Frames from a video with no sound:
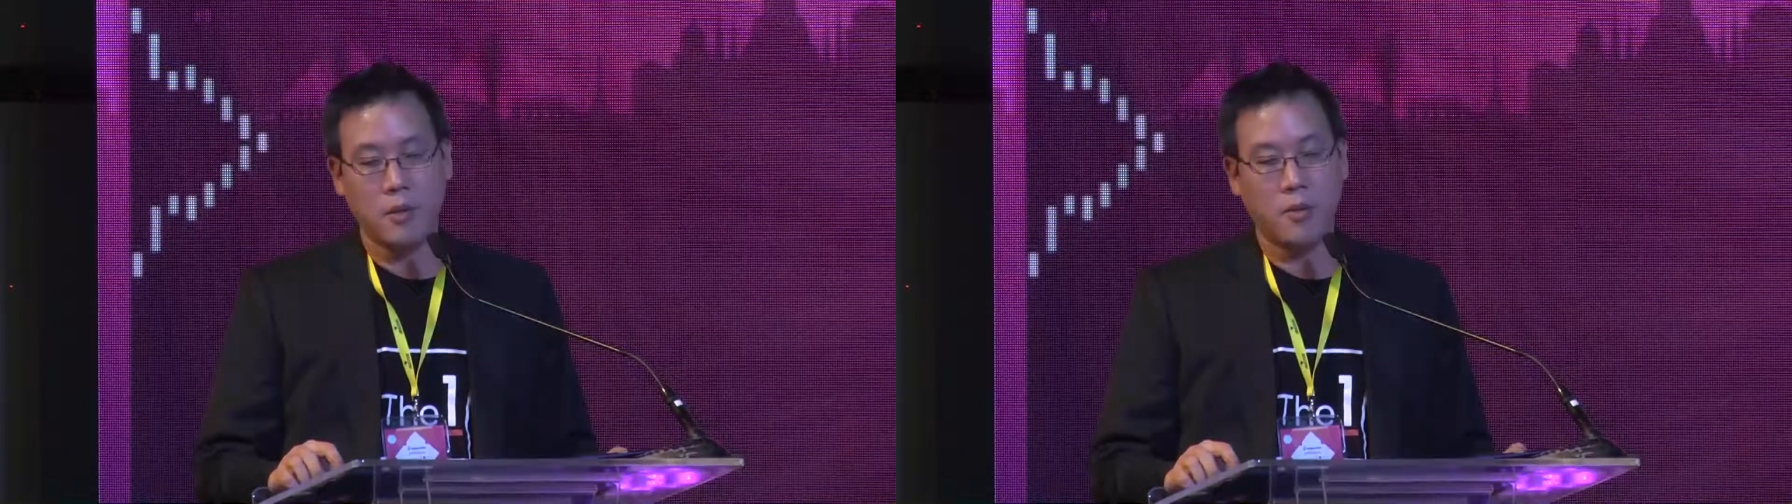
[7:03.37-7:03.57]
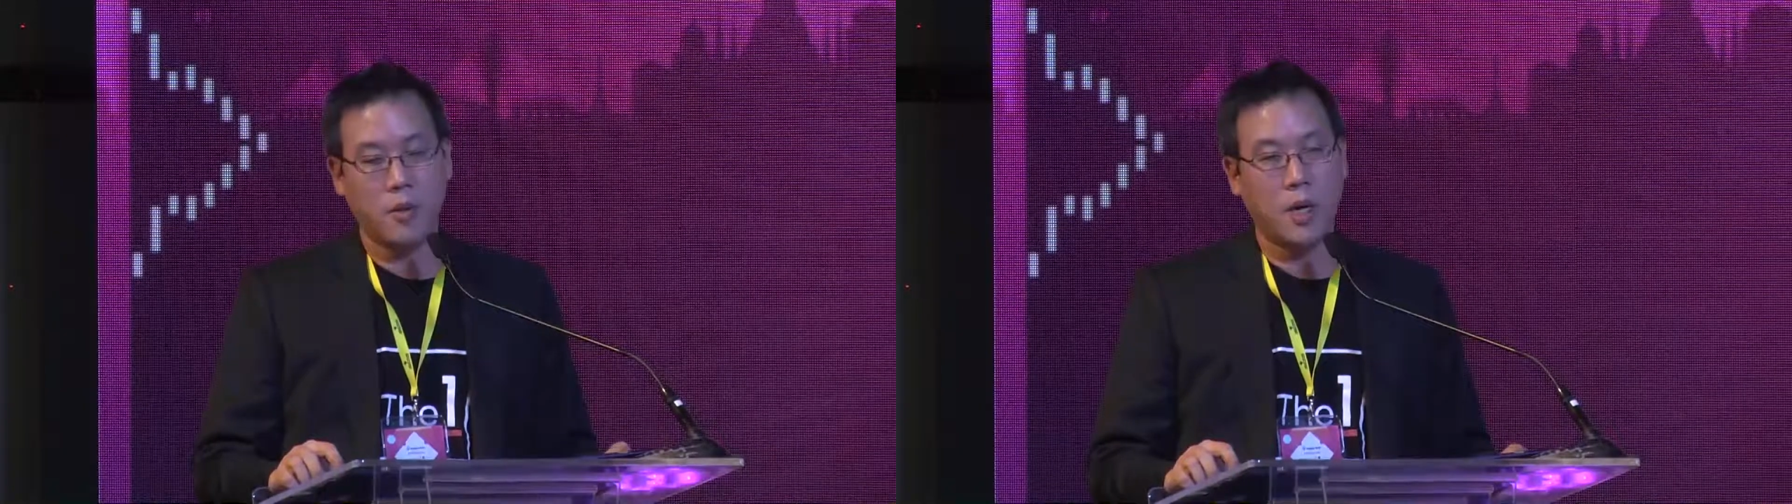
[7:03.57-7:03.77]

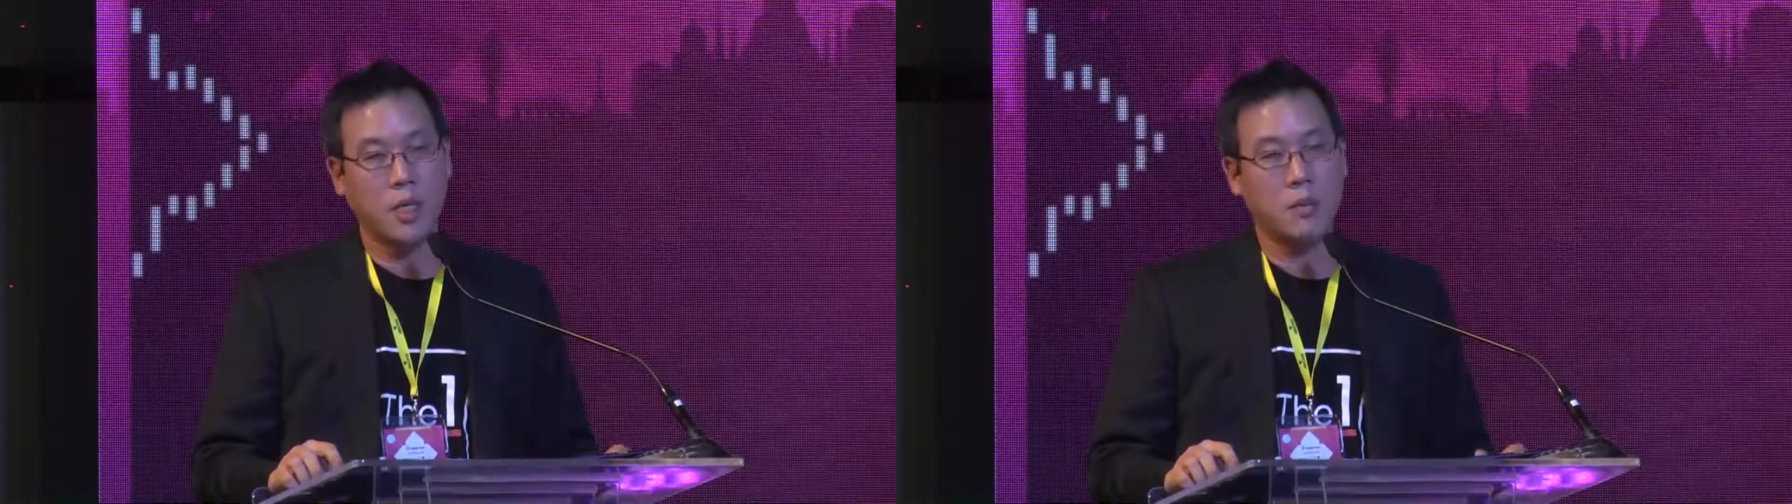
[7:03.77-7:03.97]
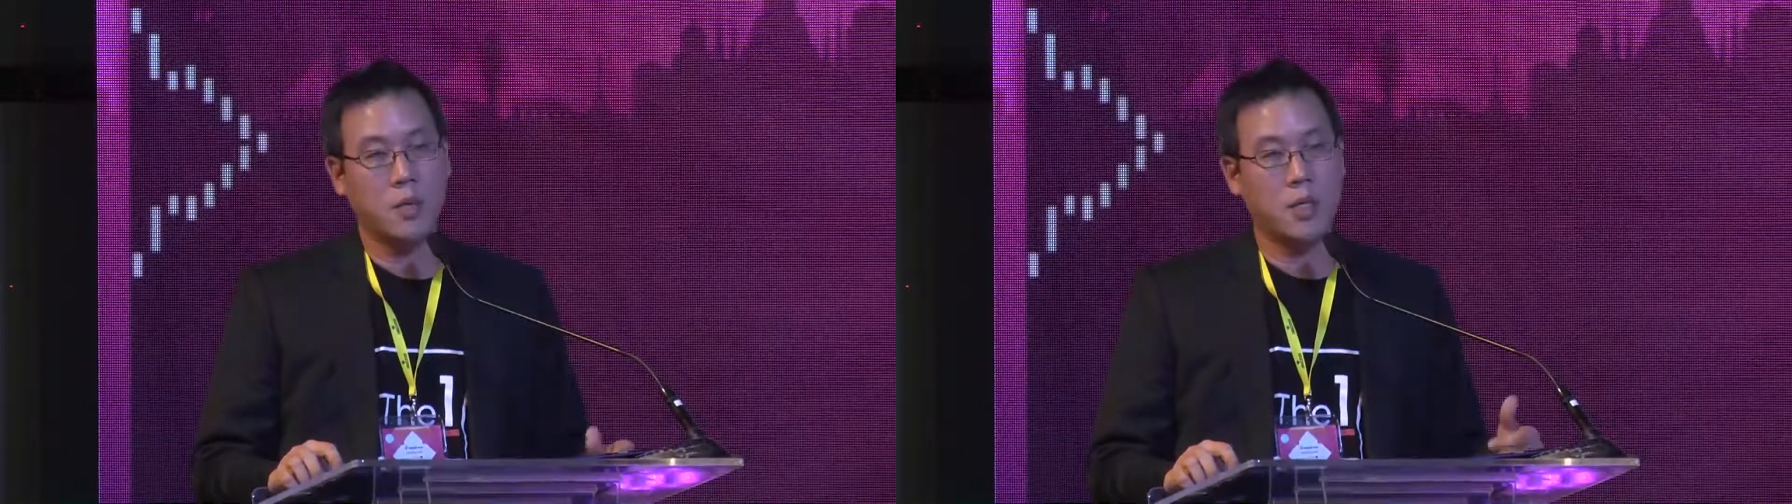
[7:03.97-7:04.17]
where
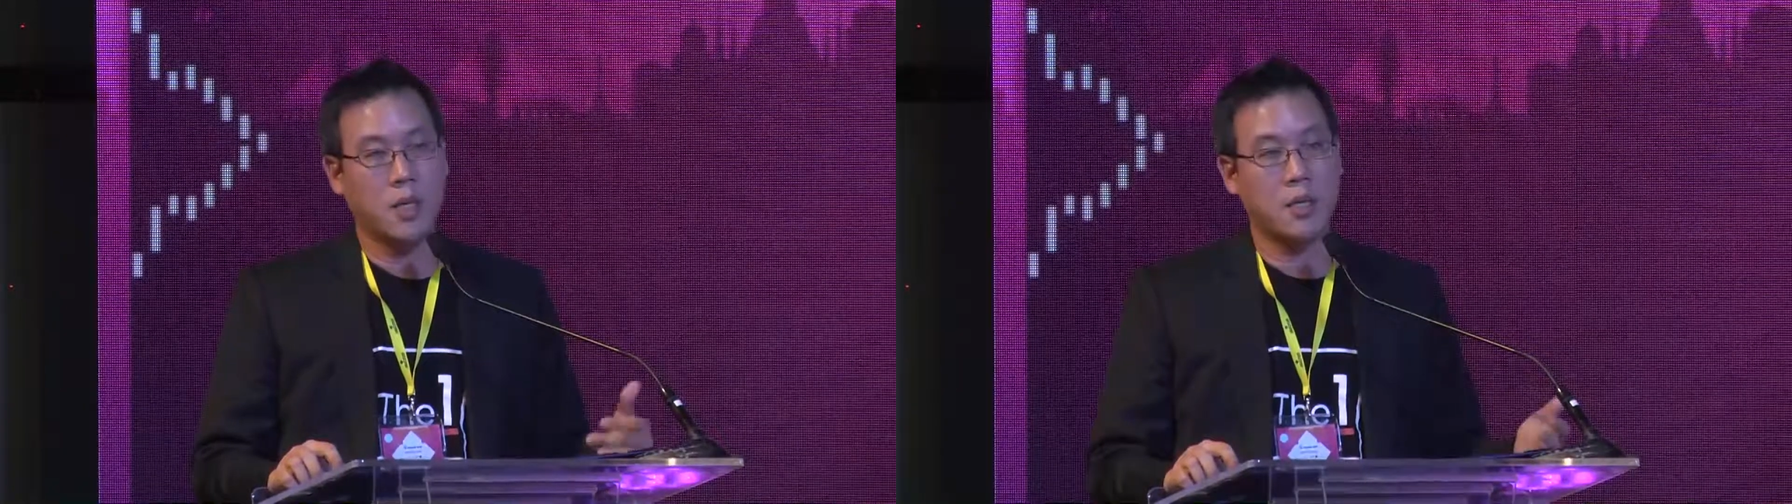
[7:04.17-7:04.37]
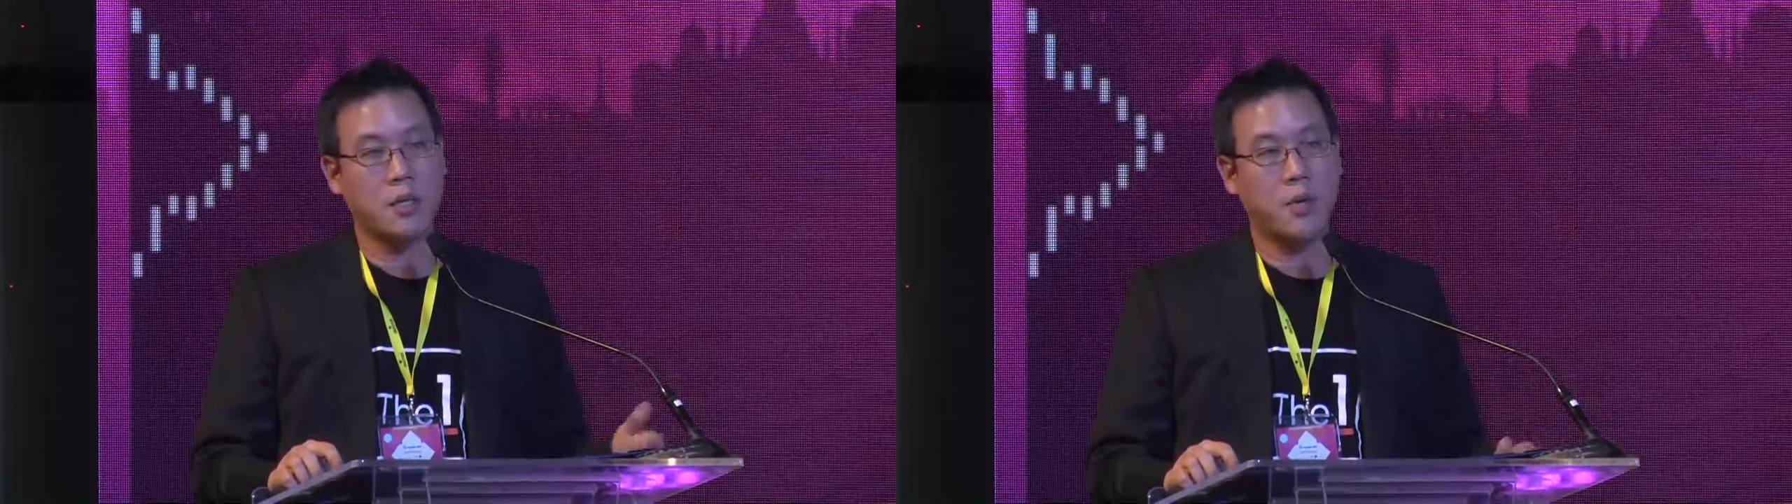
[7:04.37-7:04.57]
customers can
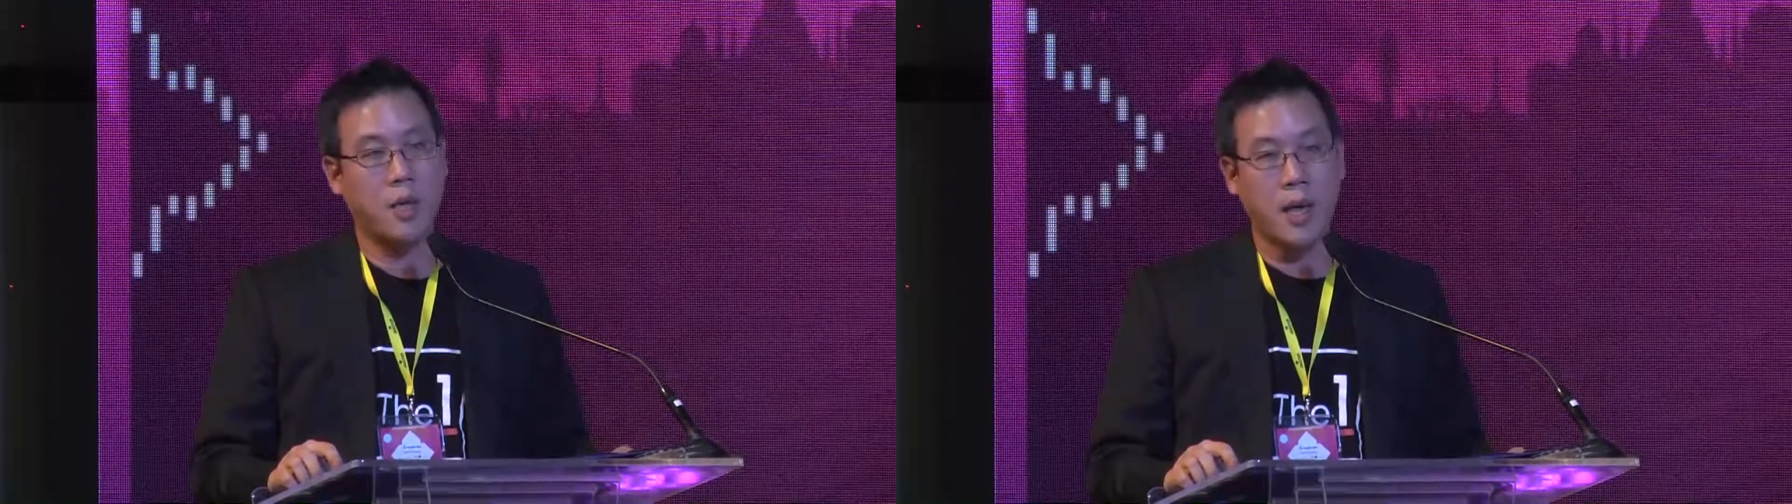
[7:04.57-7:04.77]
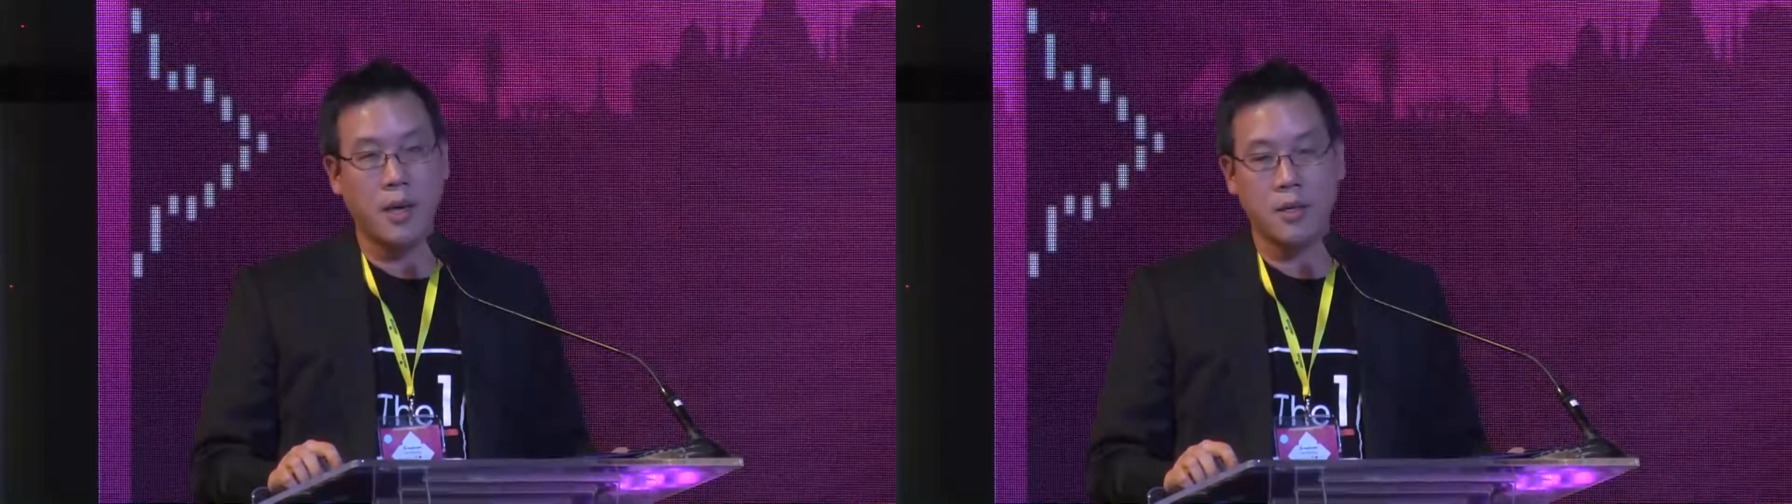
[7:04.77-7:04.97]
just relax,